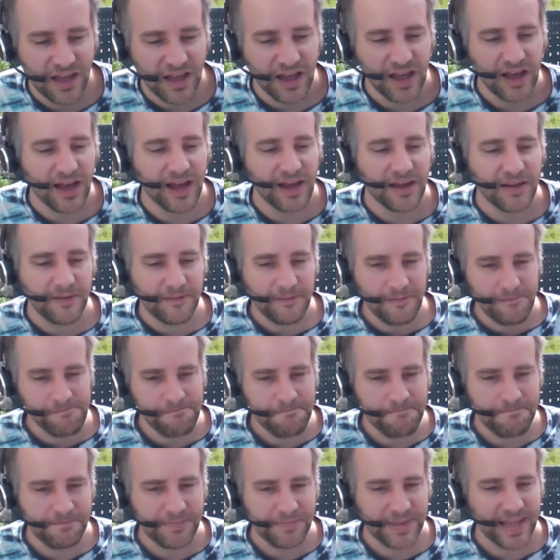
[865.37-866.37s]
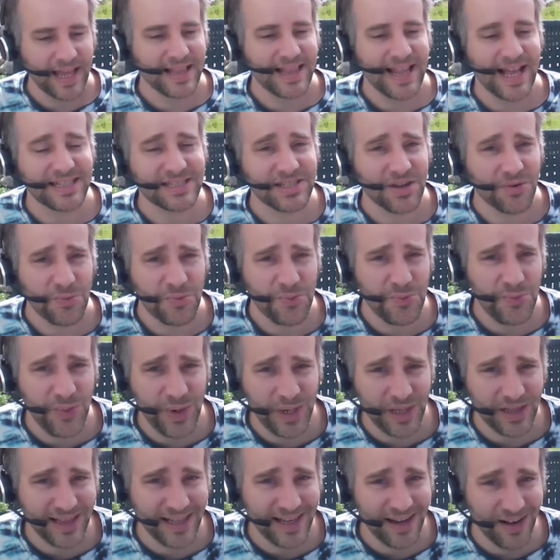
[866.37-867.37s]
And that's a
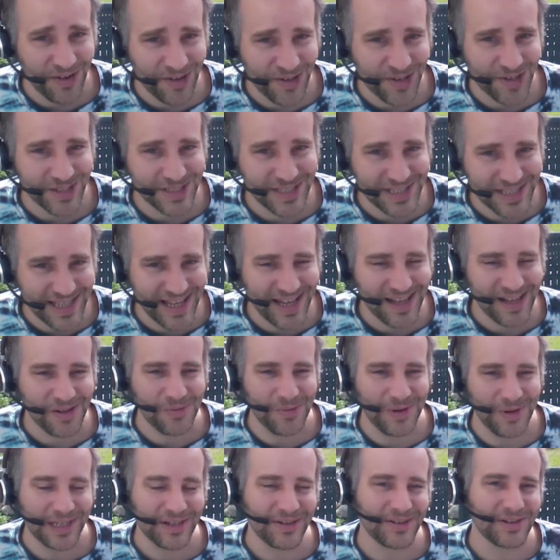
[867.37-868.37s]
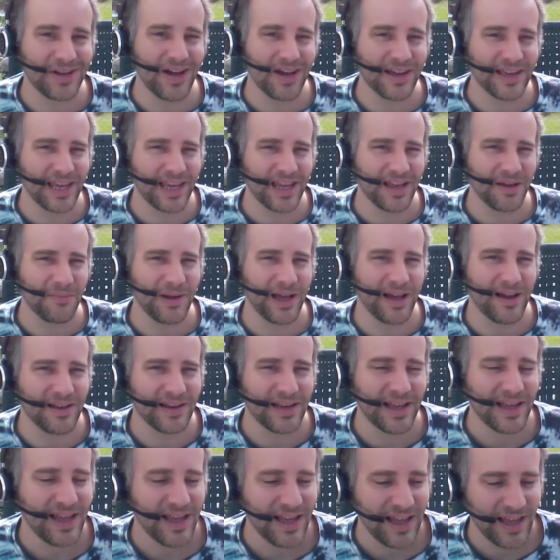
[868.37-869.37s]
really hard sell when you're talking
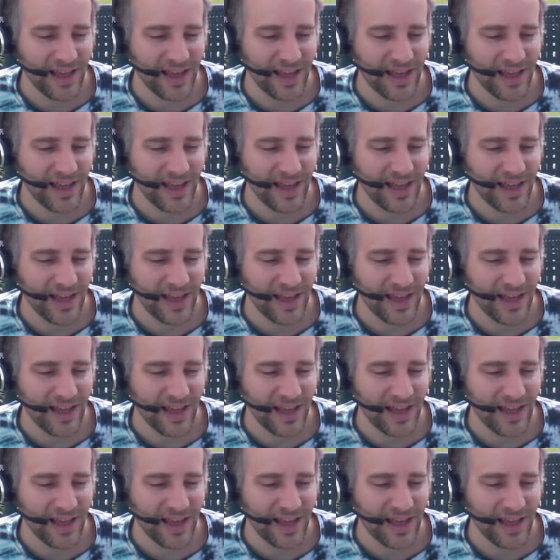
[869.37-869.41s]
about